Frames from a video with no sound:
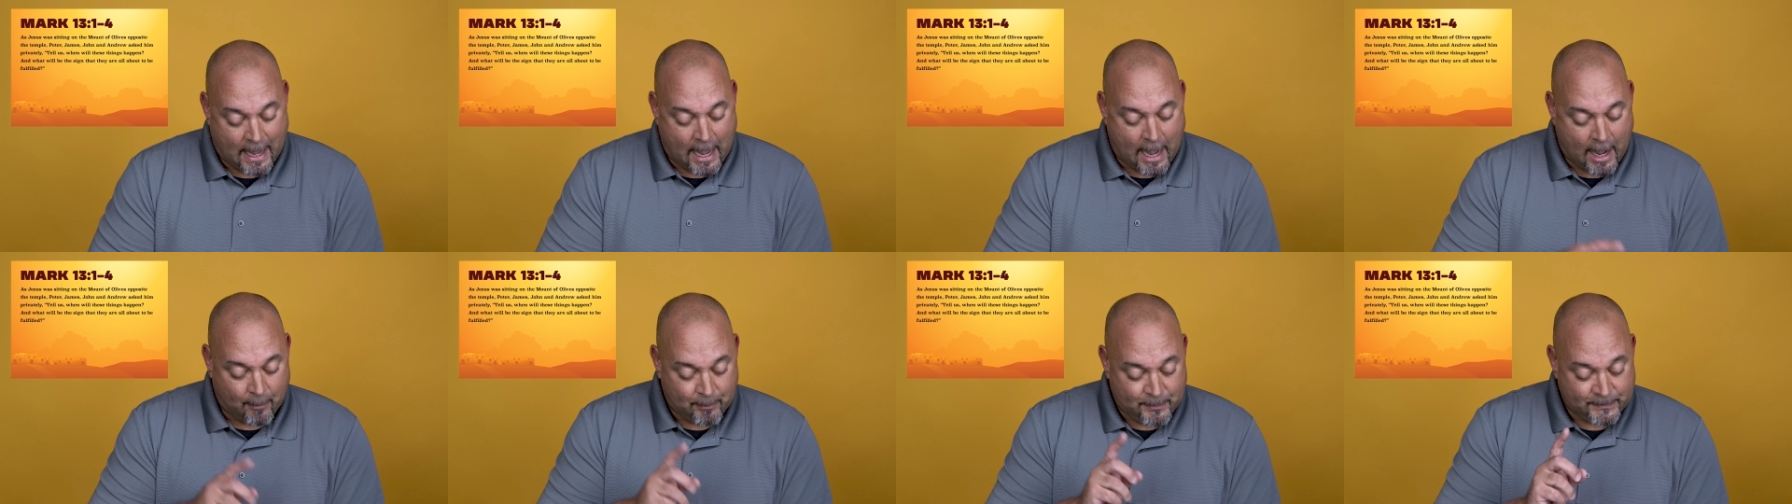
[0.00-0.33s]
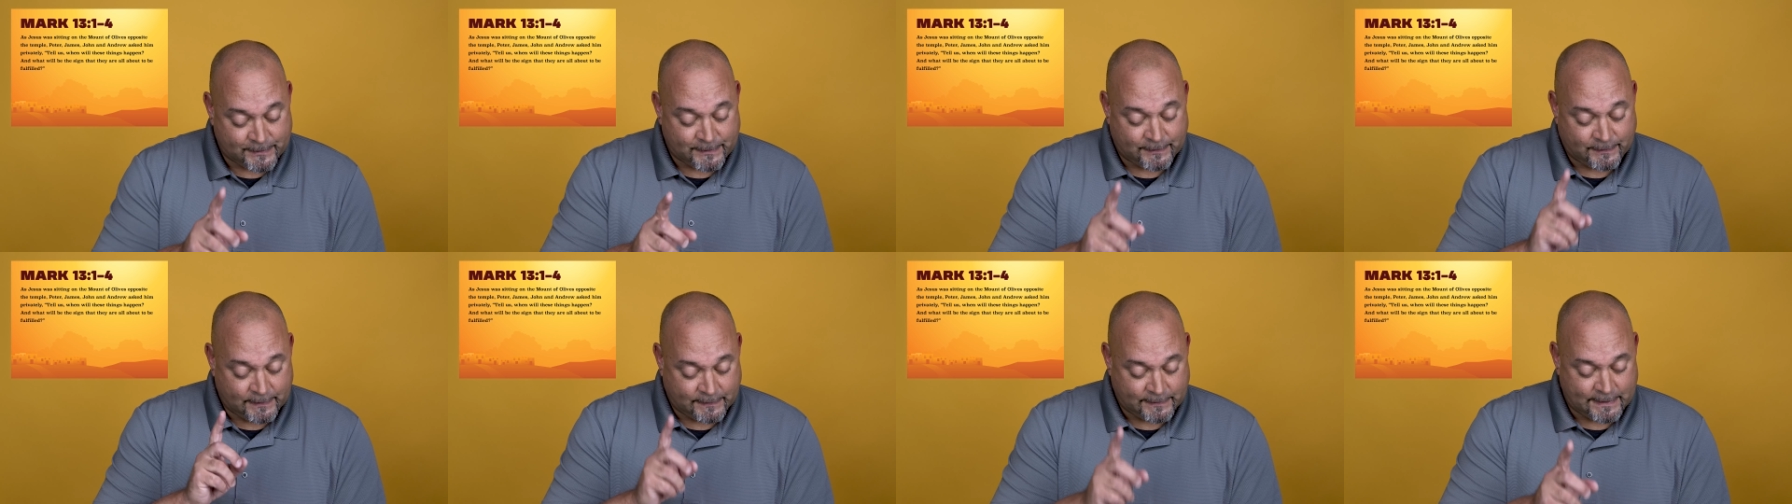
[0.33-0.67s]

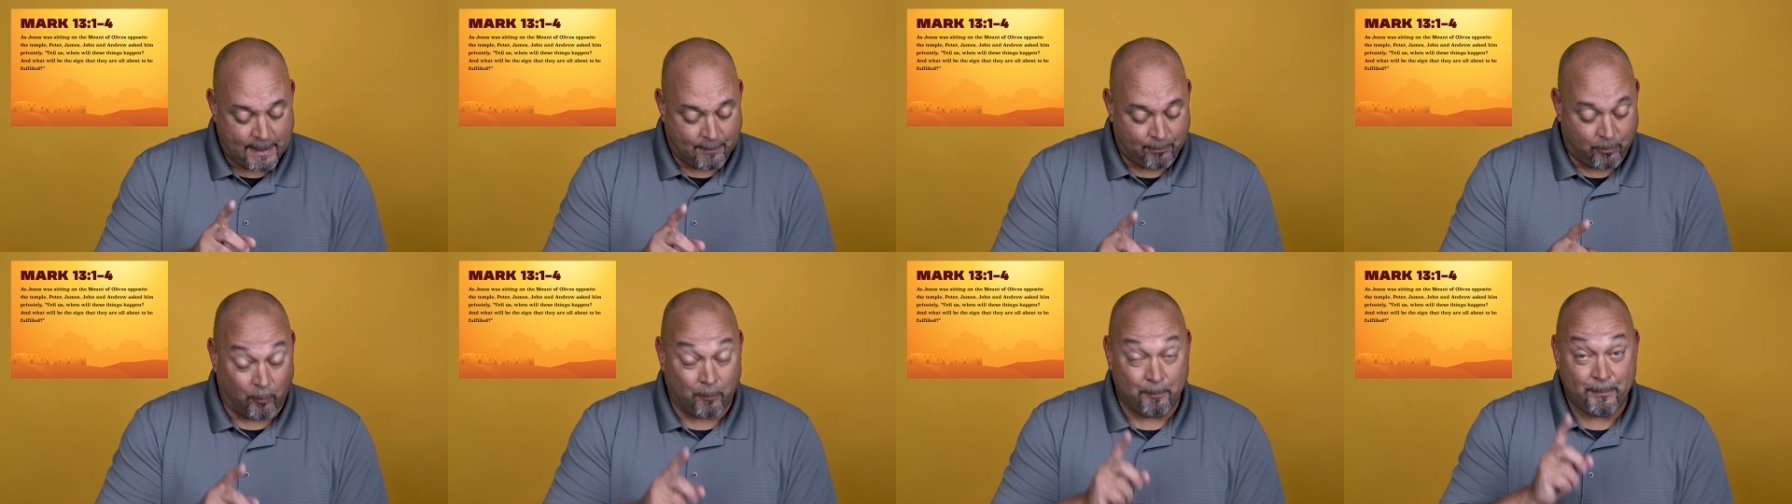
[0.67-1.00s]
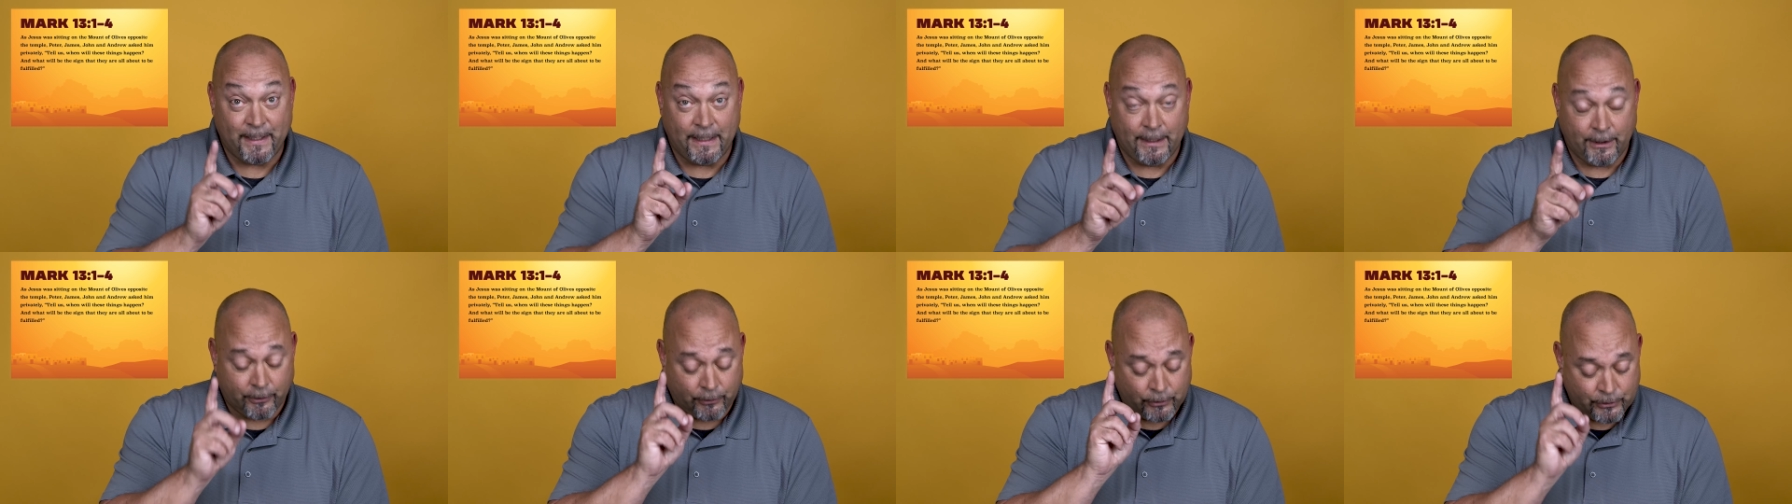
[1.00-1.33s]
opposite the temple,
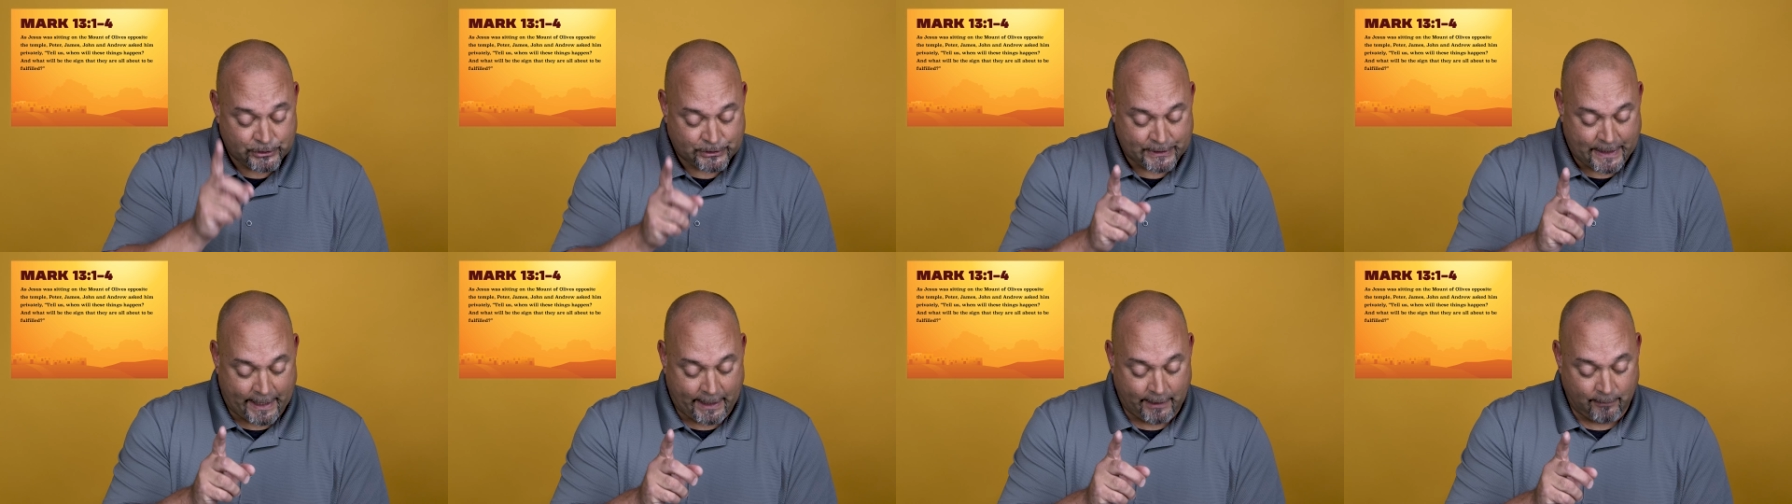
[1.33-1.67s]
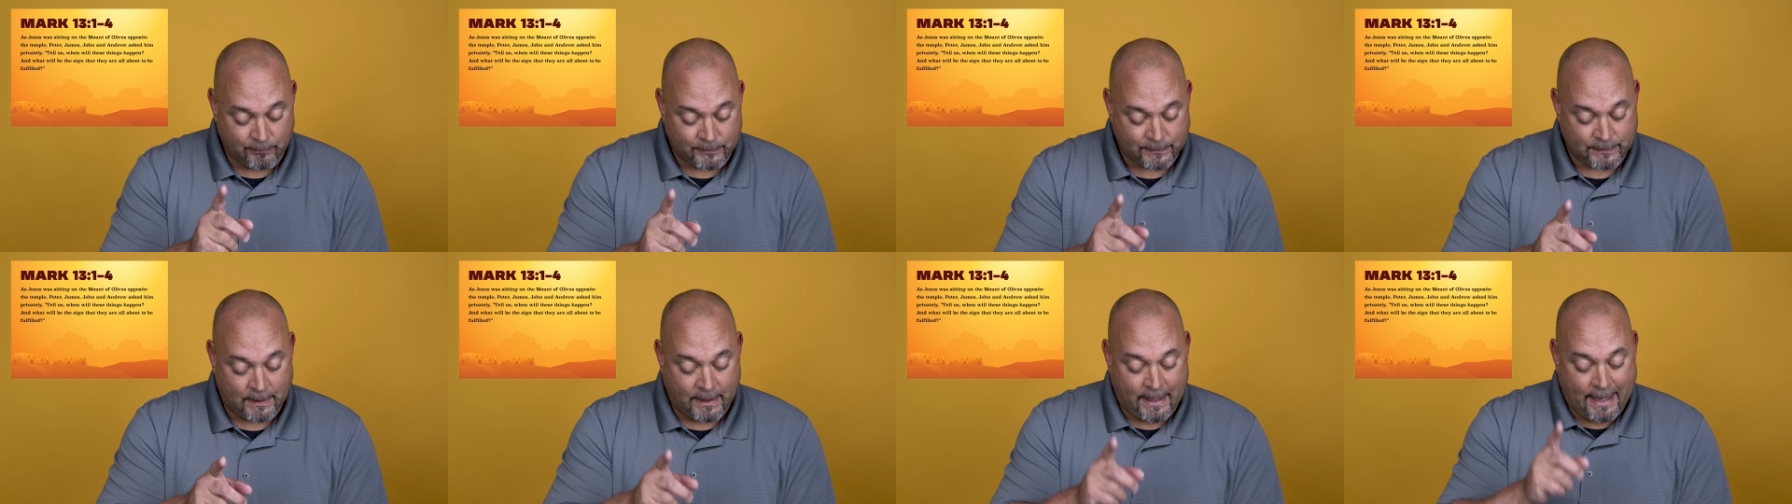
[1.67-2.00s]
Peter,
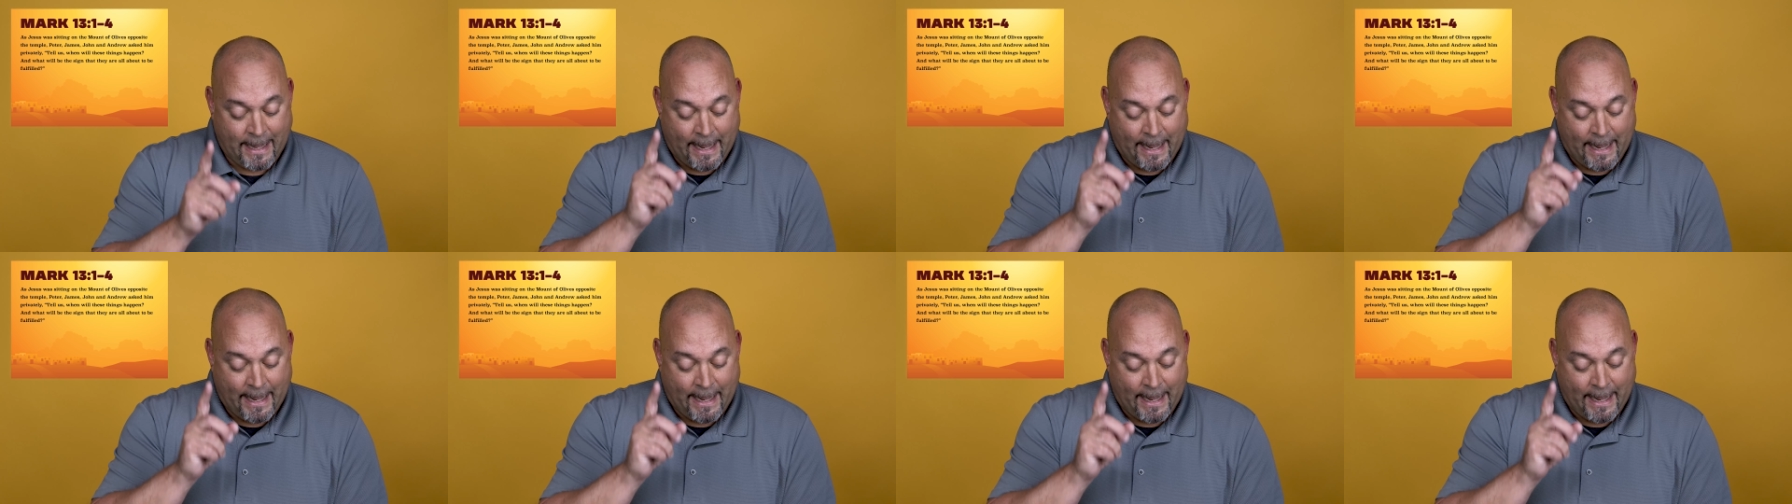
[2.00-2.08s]
James,